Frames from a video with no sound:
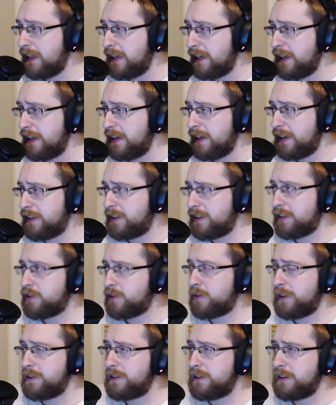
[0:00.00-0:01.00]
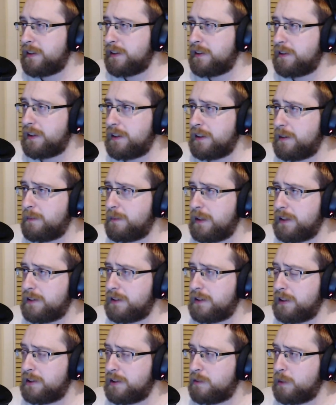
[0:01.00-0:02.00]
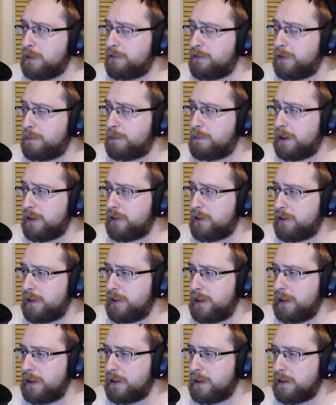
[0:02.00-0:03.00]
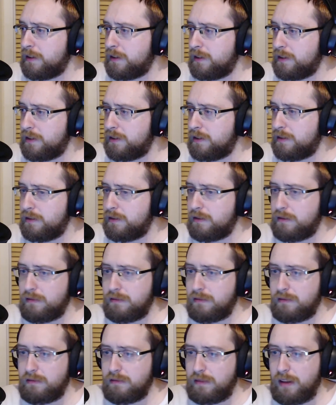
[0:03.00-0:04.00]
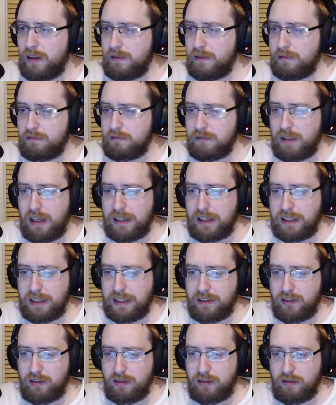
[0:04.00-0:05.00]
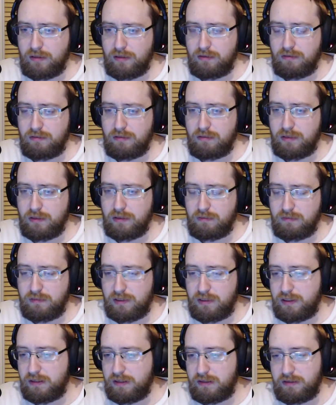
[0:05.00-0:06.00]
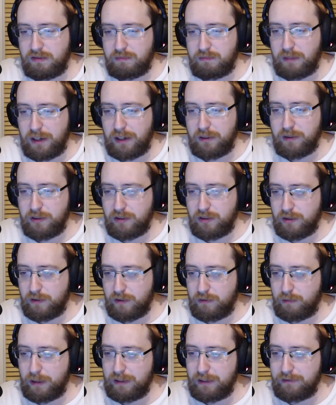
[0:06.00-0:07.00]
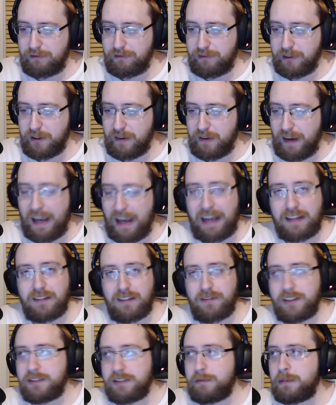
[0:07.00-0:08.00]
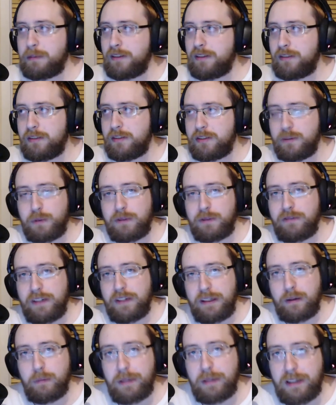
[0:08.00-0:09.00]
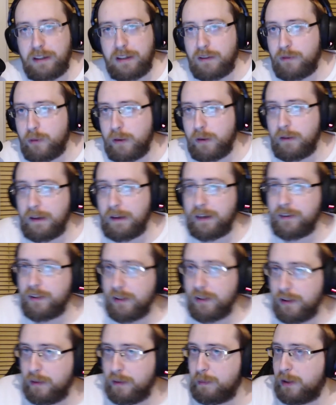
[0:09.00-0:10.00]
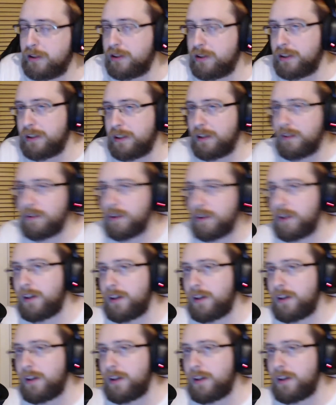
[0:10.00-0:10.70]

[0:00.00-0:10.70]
It's interesting to see that PlayStation went for Bungie, and I guess Microsoft went for Activision Blizzard. You would think it would be the other way around, since Bungie is the